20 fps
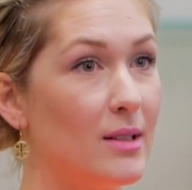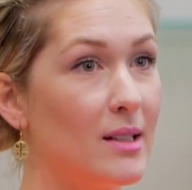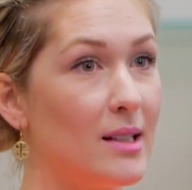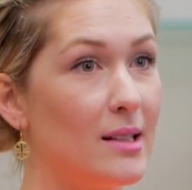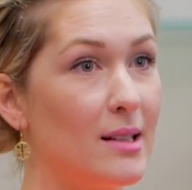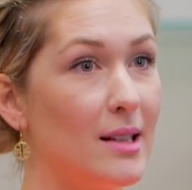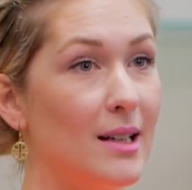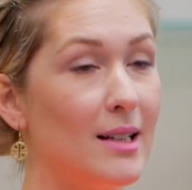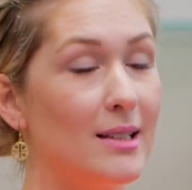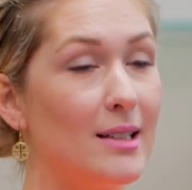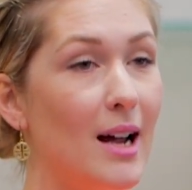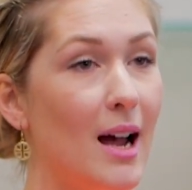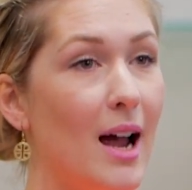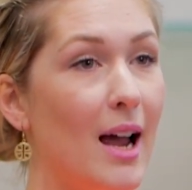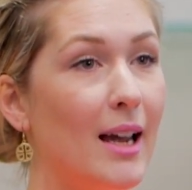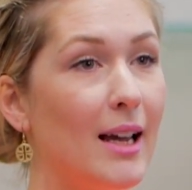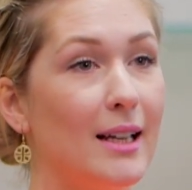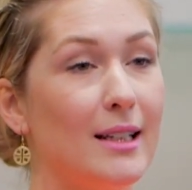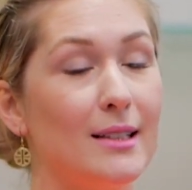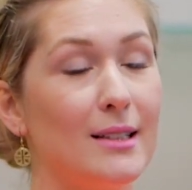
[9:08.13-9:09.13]
is they tie
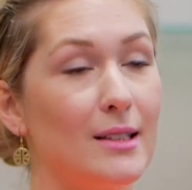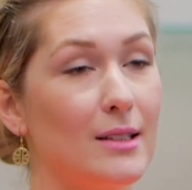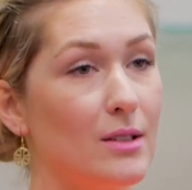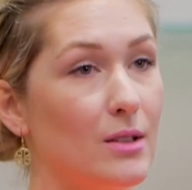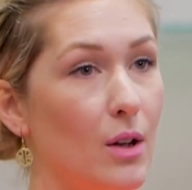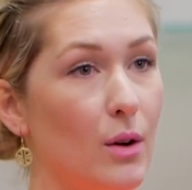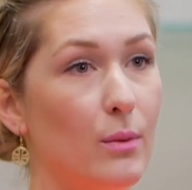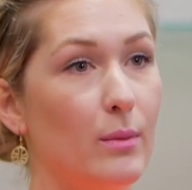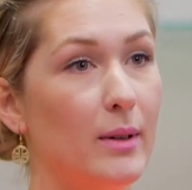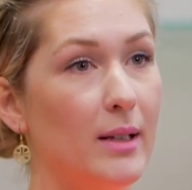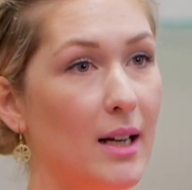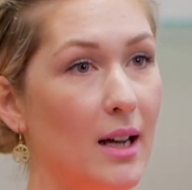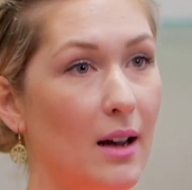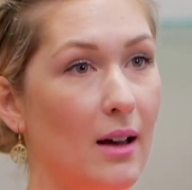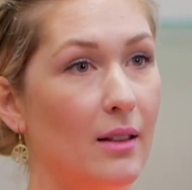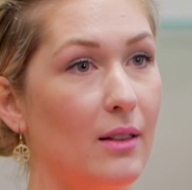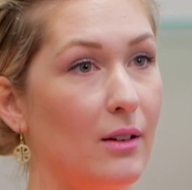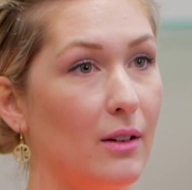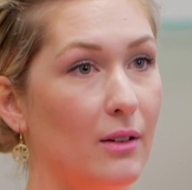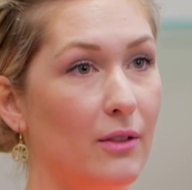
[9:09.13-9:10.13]
into so many
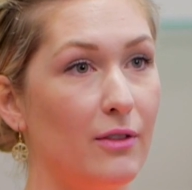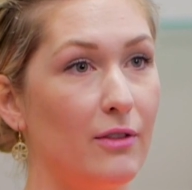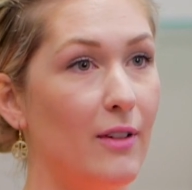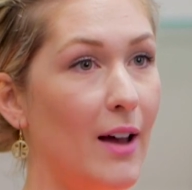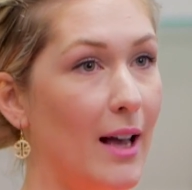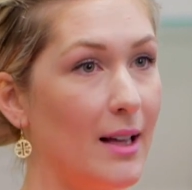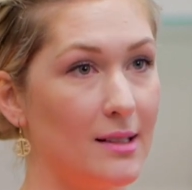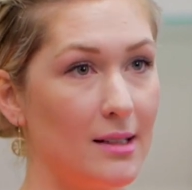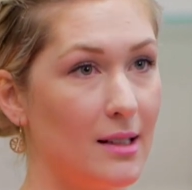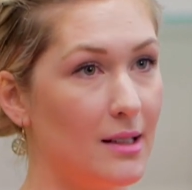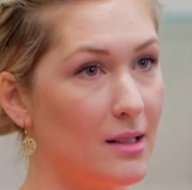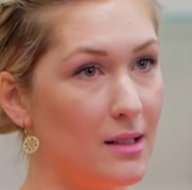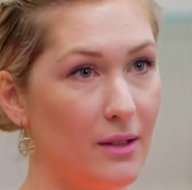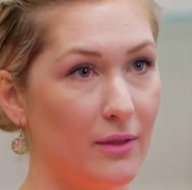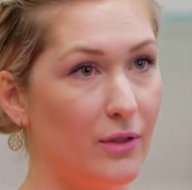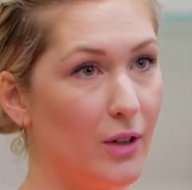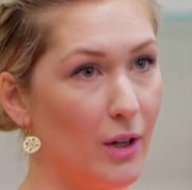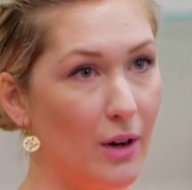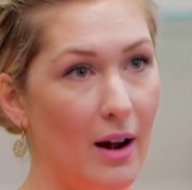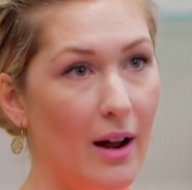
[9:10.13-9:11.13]
other facets of
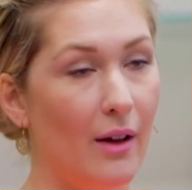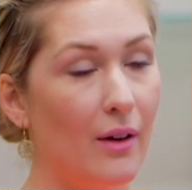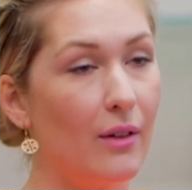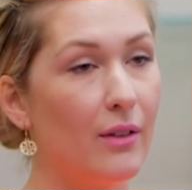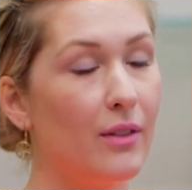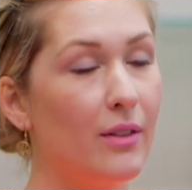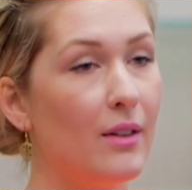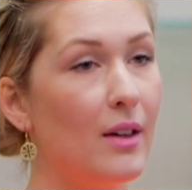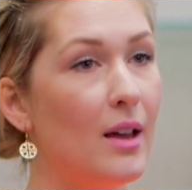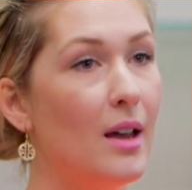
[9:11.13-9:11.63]
your health.